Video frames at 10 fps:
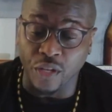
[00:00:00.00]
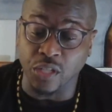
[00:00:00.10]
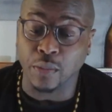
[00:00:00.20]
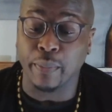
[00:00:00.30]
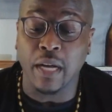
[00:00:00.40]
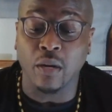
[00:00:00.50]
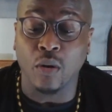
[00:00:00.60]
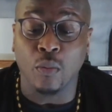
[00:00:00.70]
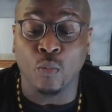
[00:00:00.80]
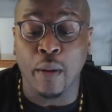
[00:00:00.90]
there's about
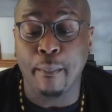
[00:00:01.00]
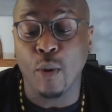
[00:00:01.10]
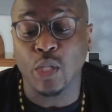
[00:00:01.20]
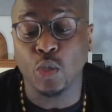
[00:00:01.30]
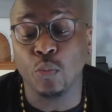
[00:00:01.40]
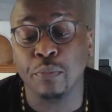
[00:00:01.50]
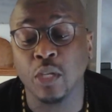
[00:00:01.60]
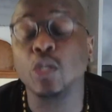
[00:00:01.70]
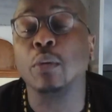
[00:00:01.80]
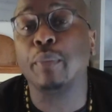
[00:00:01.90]
1.2
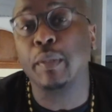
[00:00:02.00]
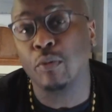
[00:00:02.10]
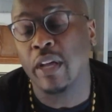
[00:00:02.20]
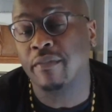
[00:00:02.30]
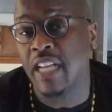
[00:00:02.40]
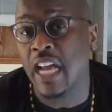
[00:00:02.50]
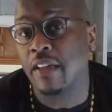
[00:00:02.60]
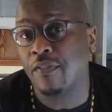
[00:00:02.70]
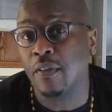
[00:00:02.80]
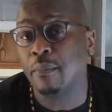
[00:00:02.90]
million people have
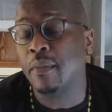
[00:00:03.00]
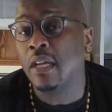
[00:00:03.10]
died from